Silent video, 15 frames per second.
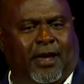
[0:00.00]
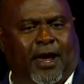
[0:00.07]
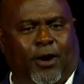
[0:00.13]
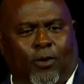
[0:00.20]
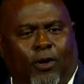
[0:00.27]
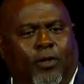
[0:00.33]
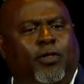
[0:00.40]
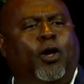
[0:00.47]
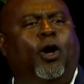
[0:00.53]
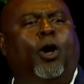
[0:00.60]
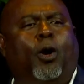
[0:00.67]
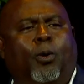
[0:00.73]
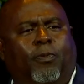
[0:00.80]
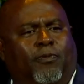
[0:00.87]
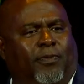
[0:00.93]
and all the
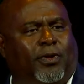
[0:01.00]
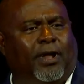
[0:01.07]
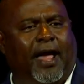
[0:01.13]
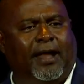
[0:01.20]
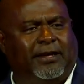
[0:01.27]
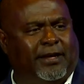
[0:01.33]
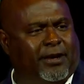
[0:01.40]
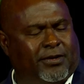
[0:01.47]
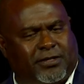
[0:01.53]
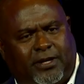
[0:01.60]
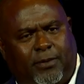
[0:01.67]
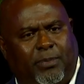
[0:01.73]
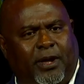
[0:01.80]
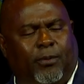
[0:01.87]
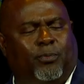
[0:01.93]
hopeful ideas
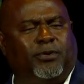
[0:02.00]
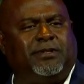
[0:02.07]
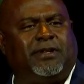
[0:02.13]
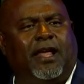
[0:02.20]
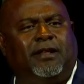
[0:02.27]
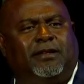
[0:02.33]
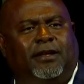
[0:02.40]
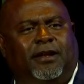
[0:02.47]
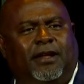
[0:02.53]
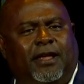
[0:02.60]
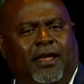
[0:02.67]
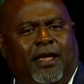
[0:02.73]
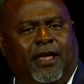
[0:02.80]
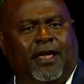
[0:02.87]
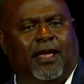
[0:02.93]
that are being presented
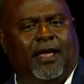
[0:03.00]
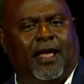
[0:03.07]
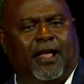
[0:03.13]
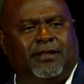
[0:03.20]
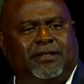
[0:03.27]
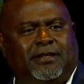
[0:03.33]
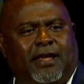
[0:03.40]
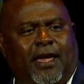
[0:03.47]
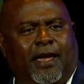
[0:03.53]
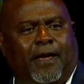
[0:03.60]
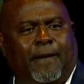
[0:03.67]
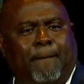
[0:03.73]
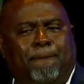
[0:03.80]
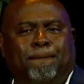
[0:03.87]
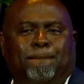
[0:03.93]
and
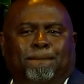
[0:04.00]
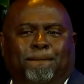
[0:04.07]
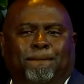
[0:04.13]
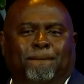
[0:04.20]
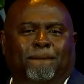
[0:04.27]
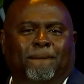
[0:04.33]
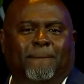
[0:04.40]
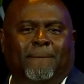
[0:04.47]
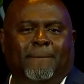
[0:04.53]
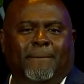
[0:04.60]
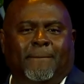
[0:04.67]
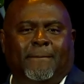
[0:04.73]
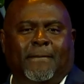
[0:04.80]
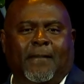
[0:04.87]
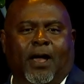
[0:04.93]
saying,
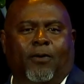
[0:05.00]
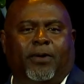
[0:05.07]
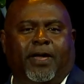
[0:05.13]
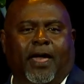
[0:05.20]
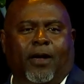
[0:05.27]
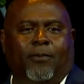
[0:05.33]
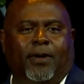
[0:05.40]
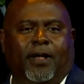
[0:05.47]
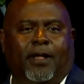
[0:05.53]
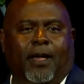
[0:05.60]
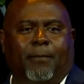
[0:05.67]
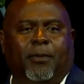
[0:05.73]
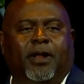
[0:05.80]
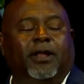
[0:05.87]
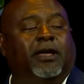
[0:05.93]
okay, well,
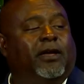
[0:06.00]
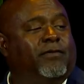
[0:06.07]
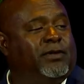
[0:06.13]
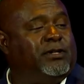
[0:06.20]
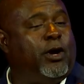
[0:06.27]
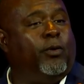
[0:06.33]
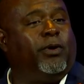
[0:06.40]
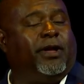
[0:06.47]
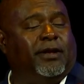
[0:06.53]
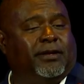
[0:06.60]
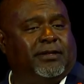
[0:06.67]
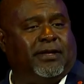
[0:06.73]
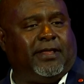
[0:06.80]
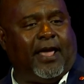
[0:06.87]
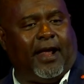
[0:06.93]
I'm going to give a token
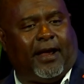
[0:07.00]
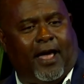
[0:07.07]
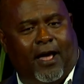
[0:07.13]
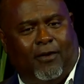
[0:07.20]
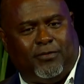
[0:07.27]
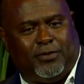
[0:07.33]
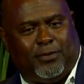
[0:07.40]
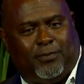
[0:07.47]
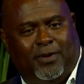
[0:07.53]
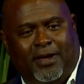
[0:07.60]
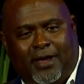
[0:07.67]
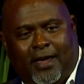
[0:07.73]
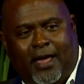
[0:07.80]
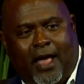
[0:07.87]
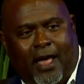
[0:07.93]
to that contribution.
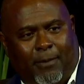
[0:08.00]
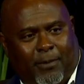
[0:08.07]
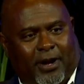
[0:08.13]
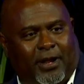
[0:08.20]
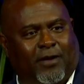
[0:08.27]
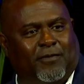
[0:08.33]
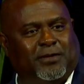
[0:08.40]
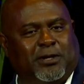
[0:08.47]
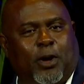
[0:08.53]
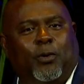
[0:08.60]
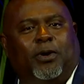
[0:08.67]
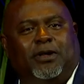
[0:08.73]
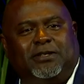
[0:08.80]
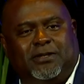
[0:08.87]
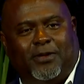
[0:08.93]
I'm going to give a
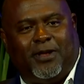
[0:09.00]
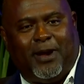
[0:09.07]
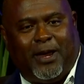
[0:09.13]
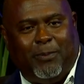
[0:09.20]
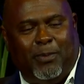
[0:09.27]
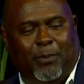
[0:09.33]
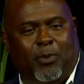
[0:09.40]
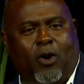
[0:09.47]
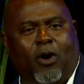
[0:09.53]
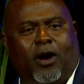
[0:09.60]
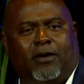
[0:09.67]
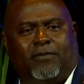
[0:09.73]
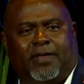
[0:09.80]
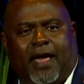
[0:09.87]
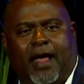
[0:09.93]
token so that I can be
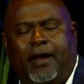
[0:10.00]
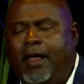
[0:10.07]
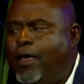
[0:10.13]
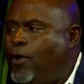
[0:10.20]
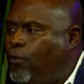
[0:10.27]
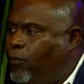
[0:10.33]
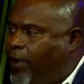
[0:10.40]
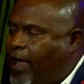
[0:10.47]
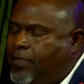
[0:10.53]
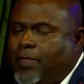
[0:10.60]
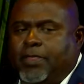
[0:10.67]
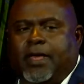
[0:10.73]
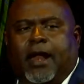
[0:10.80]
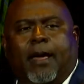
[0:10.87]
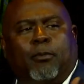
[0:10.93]
part of that rather
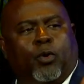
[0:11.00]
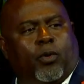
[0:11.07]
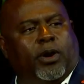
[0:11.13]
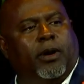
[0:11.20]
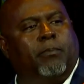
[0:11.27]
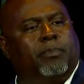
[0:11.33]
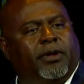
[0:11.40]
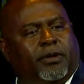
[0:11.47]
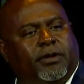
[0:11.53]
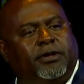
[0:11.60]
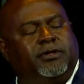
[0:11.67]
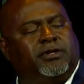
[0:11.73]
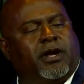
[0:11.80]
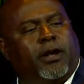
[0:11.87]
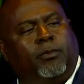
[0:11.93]
than I'm going to build a
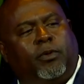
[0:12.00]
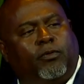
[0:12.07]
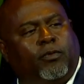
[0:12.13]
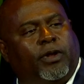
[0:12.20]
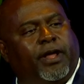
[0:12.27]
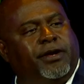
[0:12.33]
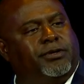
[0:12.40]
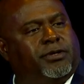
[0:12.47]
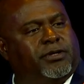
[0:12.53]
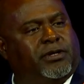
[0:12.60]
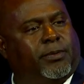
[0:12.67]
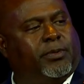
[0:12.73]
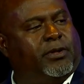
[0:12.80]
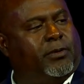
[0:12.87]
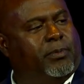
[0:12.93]
genuine
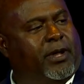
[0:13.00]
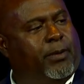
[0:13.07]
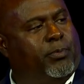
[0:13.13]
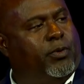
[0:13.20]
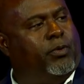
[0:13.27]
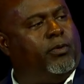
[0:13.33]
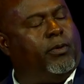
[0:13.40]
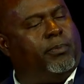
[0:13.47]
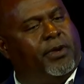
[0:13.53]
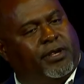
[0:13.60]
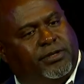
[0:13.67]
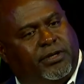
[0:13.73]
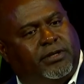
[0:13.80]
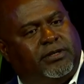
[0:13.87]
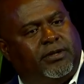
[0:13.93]
relationship with the people who are
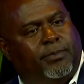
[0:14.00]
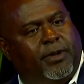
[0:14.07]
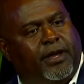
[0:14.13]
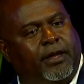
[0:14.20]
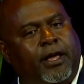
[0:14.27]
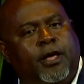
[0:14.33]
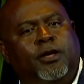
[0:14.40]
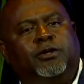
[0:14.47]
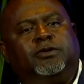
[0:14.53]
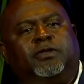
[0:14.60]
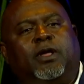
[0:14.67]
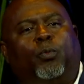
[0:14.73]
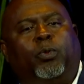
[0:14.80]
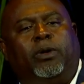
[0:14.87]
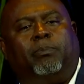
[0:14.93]
pitching to me so
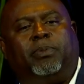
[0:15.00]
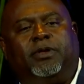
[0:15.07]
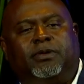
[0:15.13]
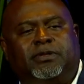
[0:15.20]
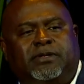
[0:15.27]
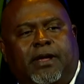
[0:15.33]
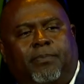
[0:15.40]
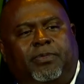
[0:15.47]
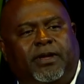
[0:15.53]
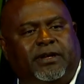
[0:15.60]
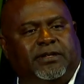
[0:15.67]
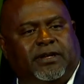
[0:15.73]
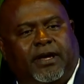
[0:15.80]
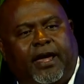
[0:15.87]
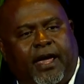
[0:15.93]
that we build
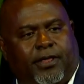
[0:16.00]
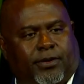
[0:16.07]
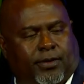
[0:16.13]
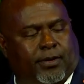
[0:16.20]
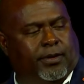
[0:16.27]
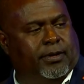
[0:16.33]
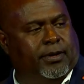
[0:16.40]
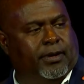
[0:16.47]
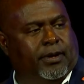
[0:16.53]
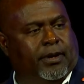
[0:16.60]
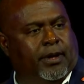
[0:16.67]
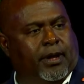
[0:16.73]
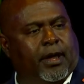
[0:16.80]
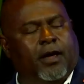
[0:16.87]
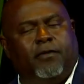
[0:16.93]
something together.
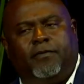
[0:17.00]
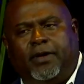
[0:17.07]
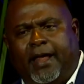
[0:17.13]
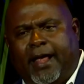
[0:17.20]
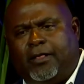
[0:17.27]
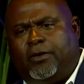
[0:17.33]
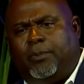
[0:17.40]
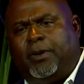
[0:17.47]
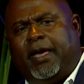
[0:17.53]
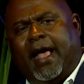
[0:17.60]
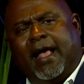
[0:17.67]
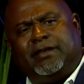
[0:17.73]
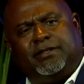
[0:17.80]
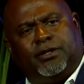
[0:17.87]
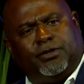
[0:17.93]
Philanthropy
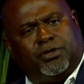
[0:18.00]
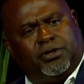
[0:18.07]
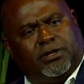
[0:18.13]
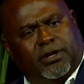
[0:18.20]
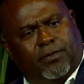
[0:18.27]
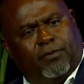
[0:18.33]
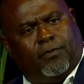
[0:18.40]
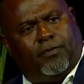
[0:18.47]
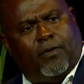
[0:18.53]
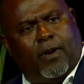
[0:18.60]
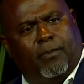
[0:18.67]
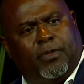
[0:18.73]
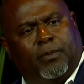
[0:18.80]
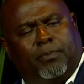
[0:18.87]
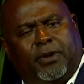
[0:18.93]
has to shift
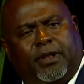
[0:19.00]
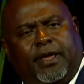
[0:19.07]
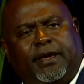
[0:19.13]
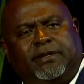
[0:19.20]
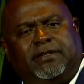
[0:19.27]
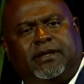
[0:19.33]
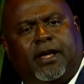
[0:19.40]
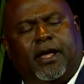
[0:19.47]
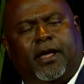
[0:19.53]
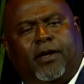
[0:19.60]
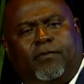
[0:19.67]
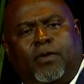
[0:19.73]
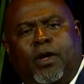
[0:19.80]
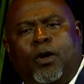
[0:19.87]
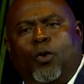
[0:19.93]
from the place
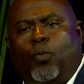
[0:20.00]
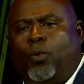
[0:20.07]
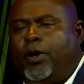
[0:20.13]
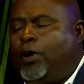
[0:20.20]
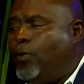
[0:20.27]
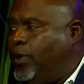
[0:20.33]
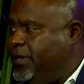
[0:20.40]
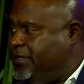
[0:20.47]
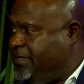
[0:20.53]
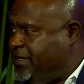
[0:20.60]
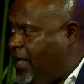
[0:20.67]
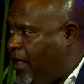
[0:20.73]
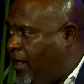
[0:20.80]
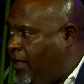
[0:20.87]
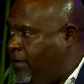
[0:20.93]
of we're going to
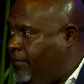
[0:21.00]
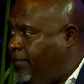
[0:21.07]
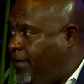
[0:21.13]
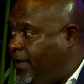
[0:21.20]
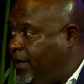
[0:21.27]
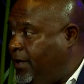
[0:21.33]
solve